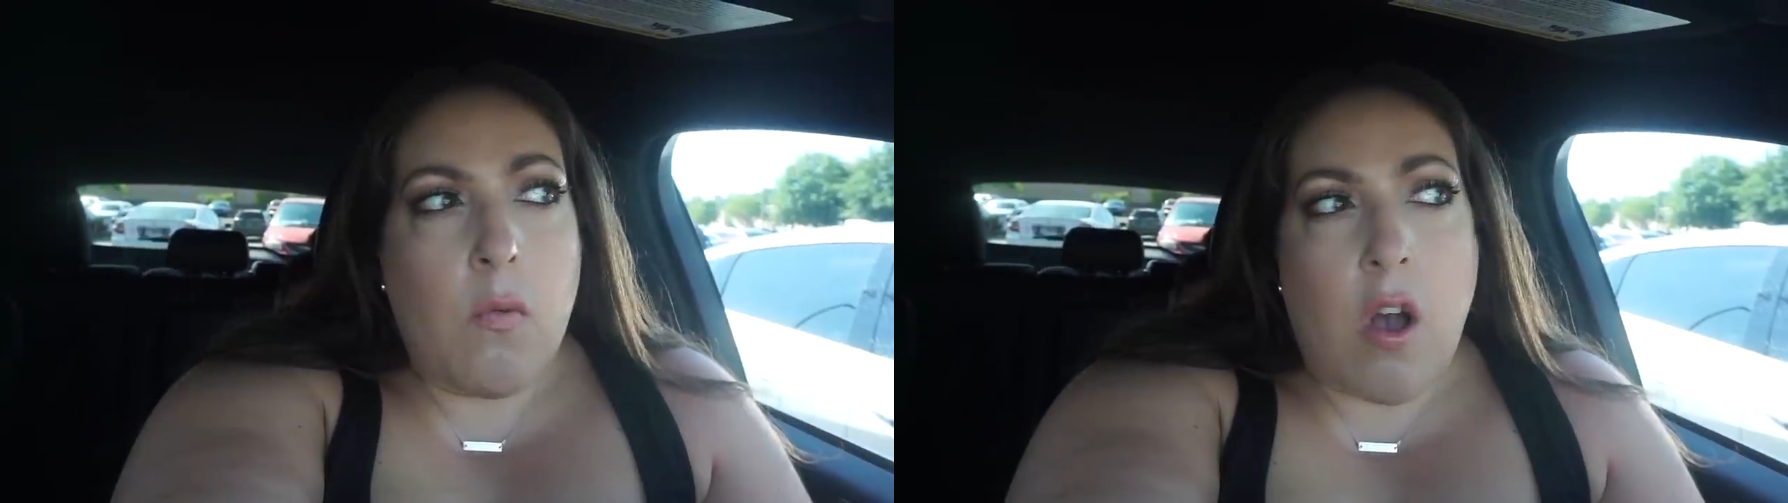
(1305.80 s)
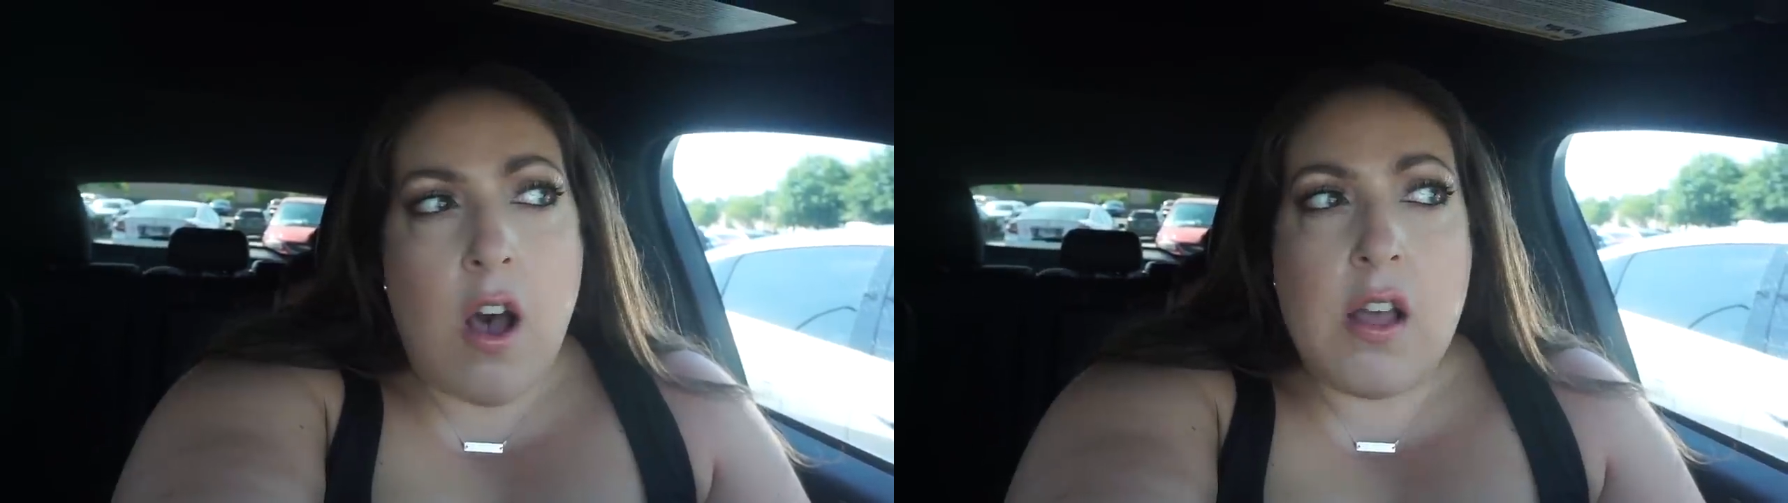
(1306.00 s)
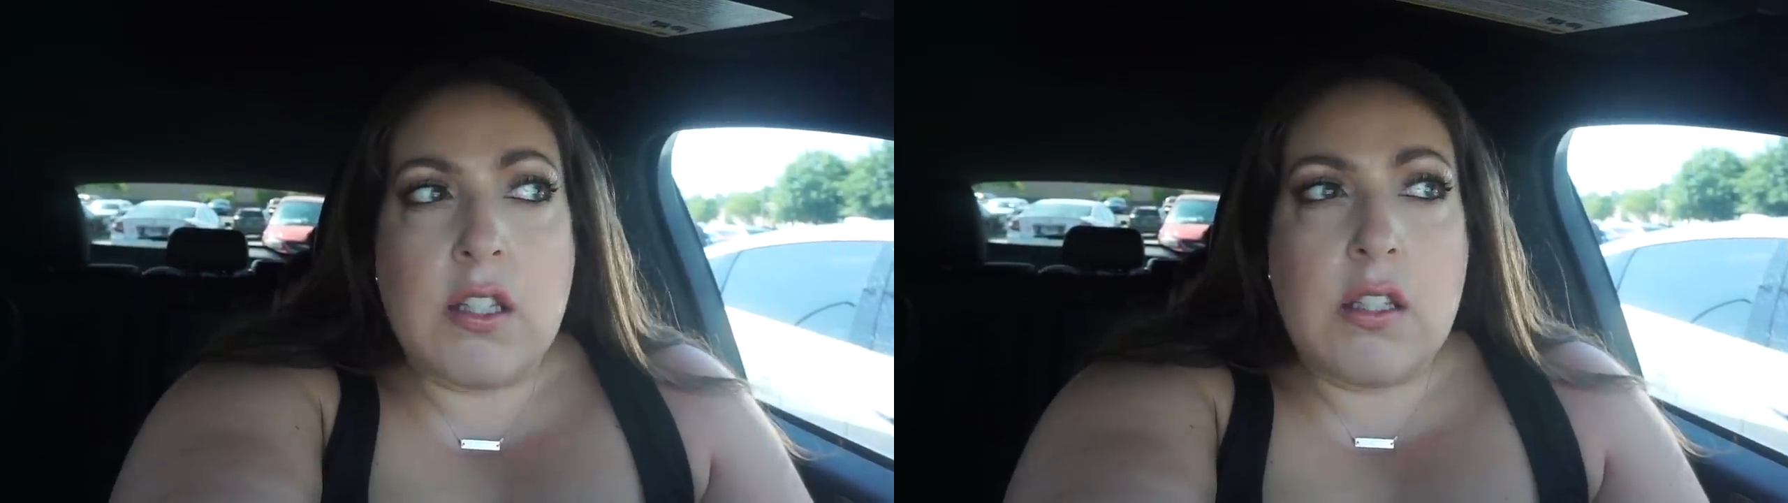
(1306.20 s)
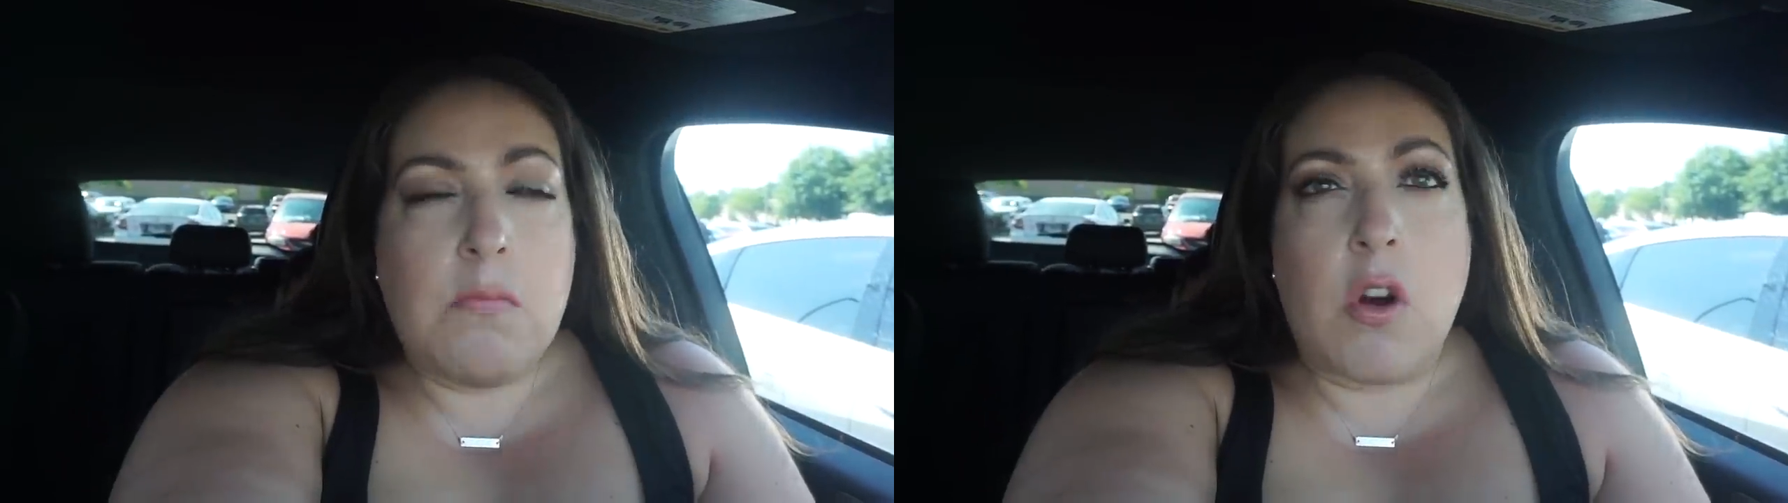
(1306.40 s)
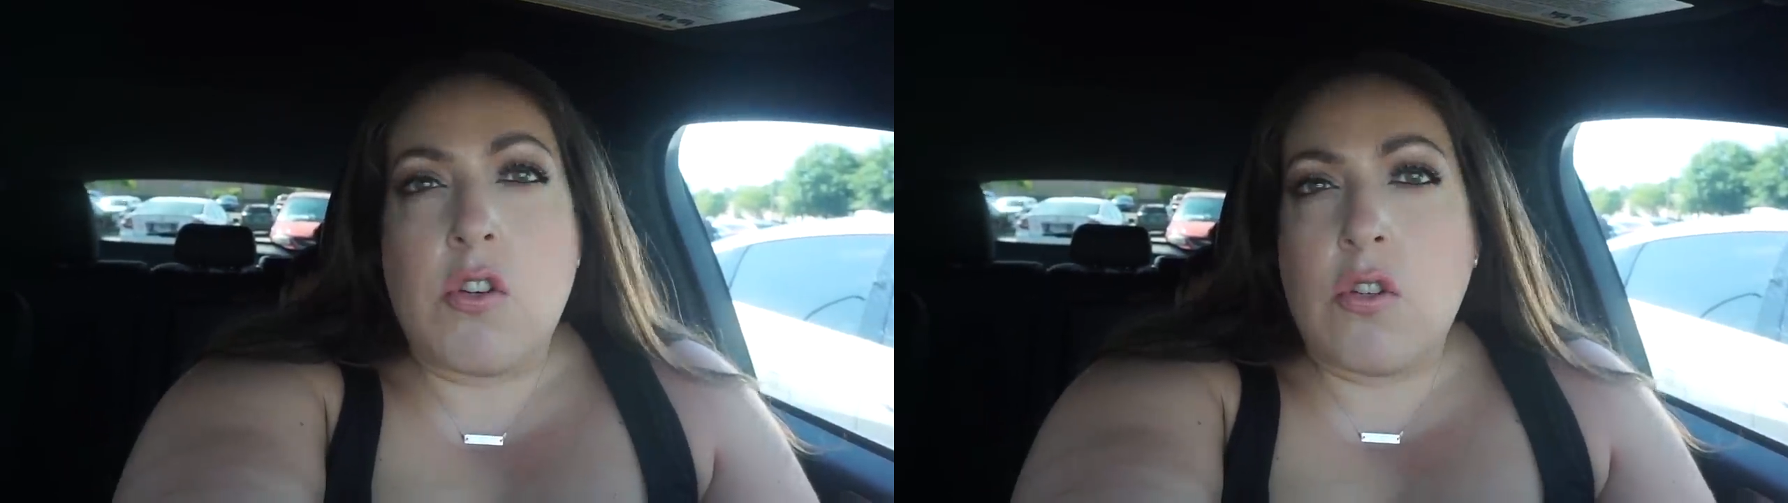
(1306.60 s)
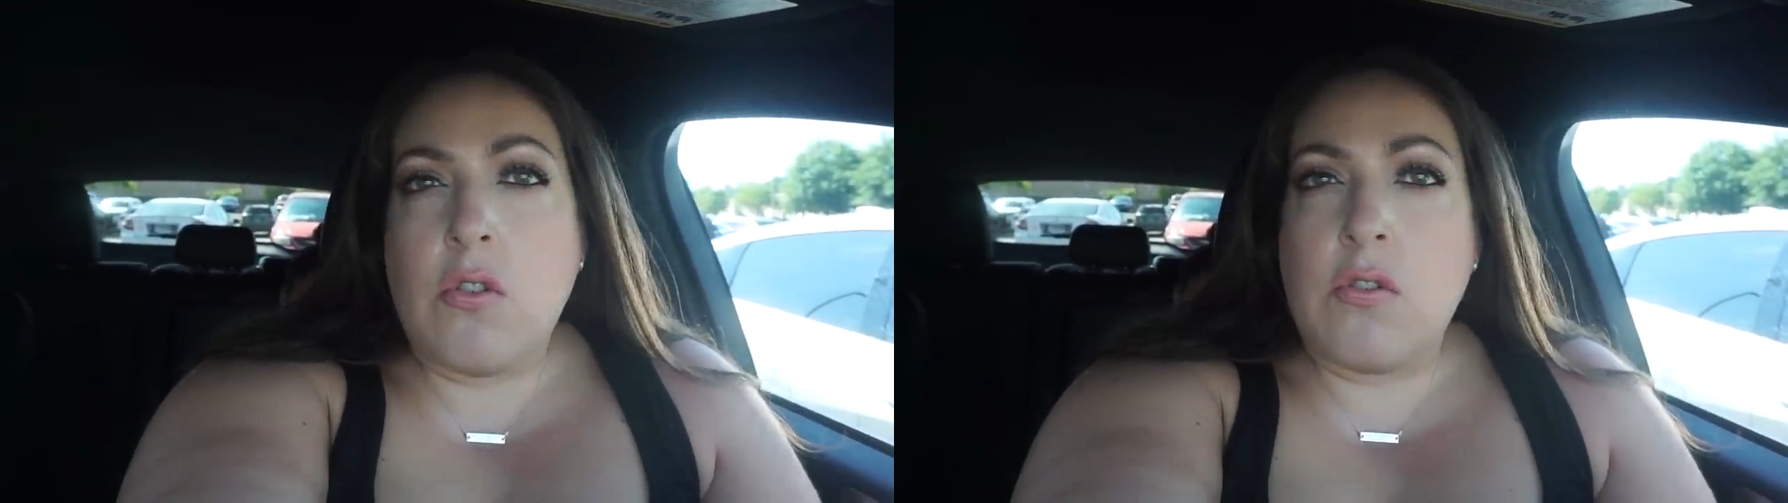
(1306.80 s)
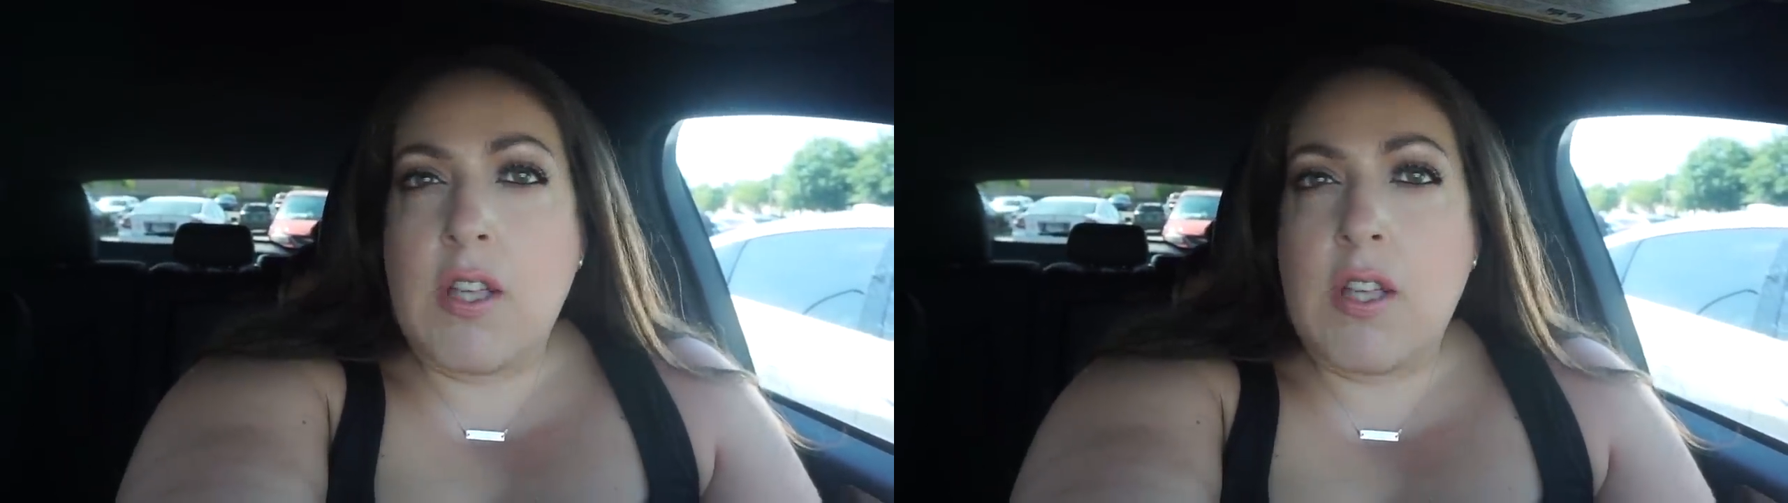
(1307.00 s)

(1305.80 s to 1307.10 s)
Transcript: Ross Marshall